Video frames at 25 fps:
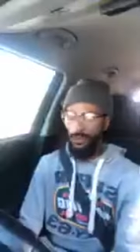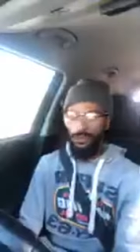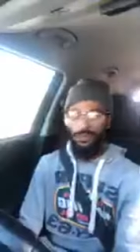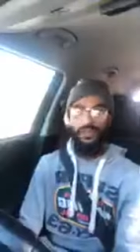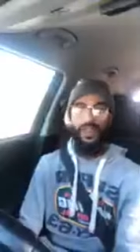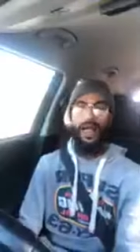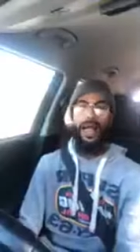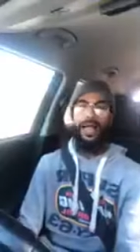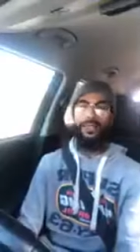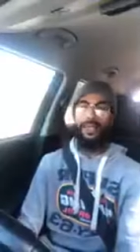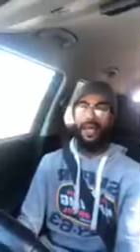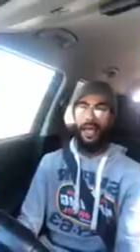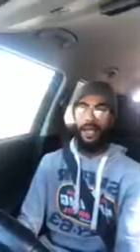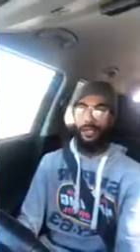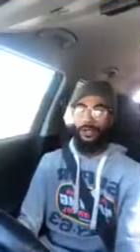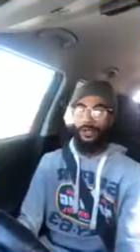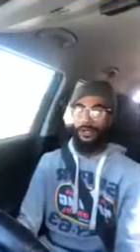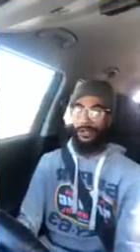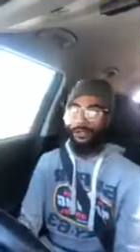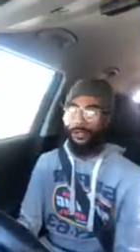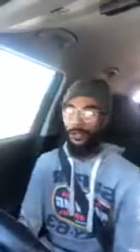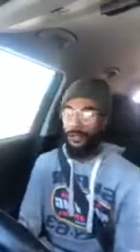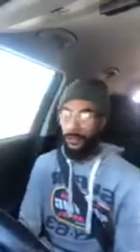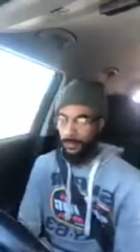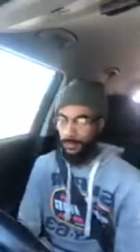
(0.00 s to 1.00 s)

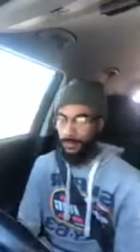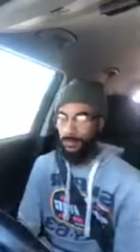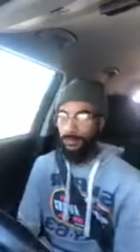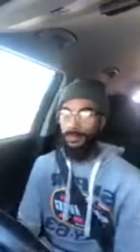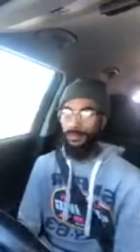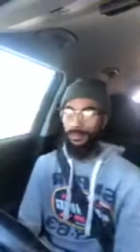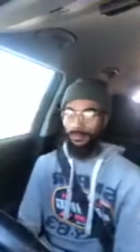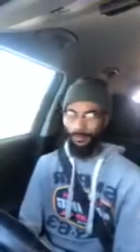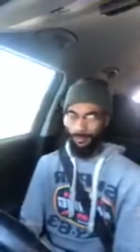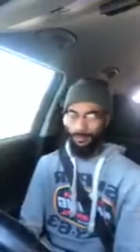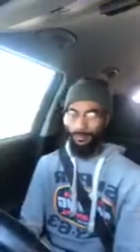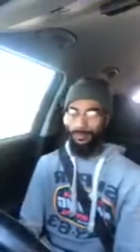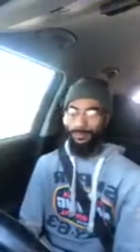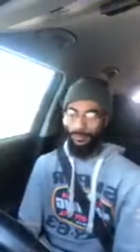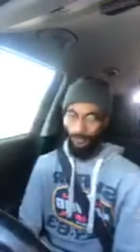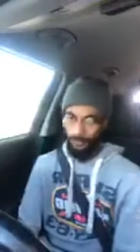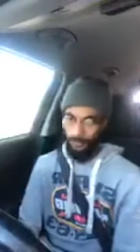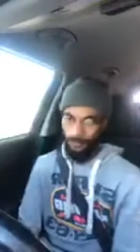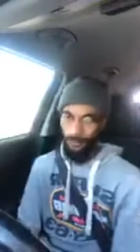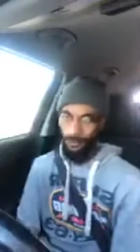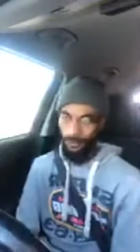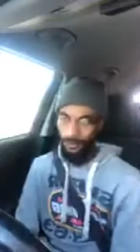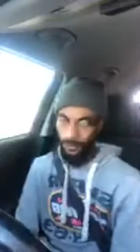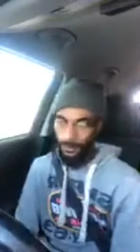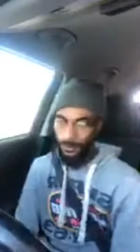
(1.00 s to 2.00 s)
Flatliners.
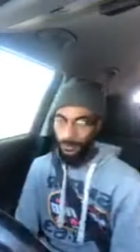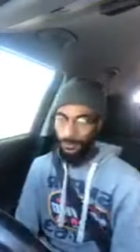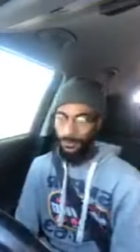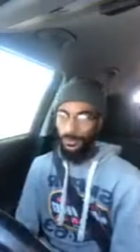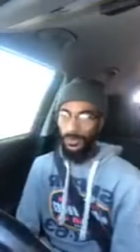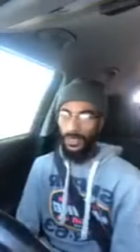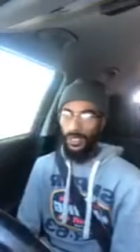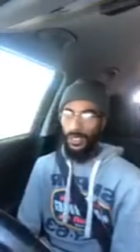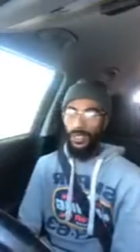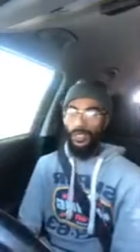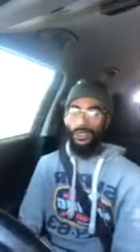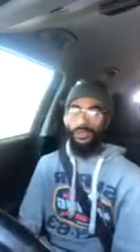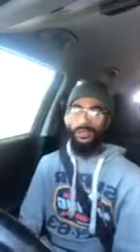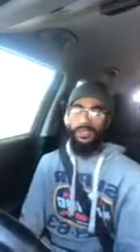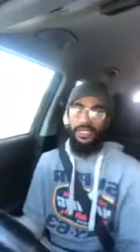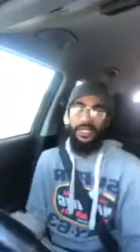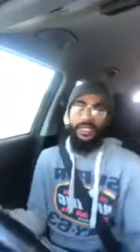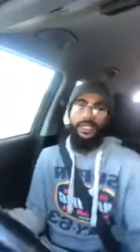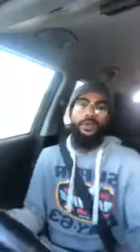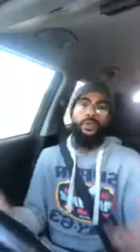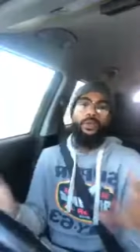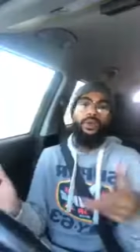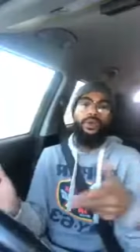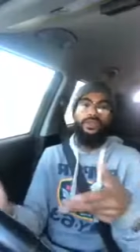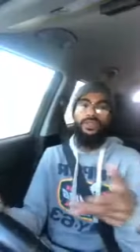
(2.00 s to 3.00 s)
Yeah,
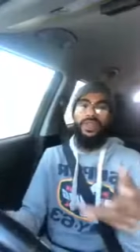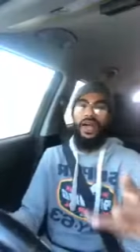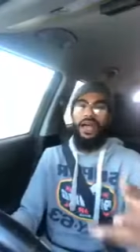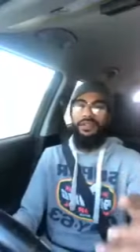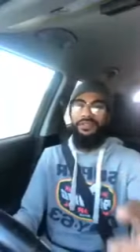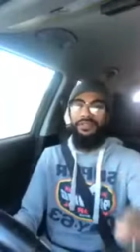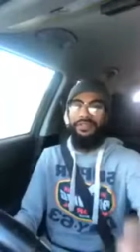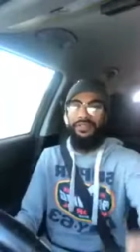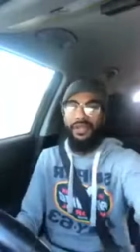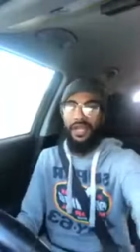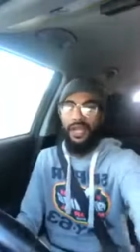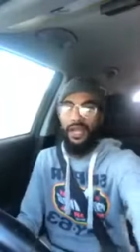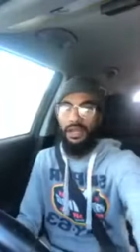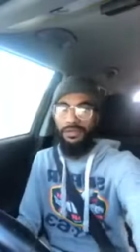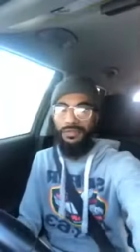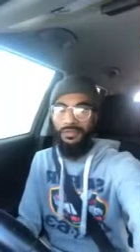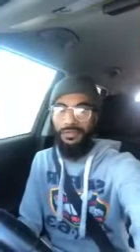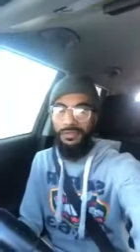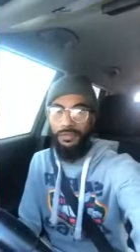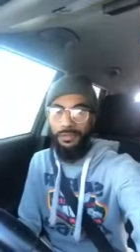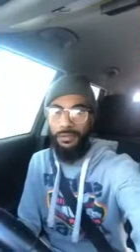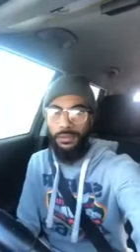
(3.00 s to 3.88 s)
dealing with life and death.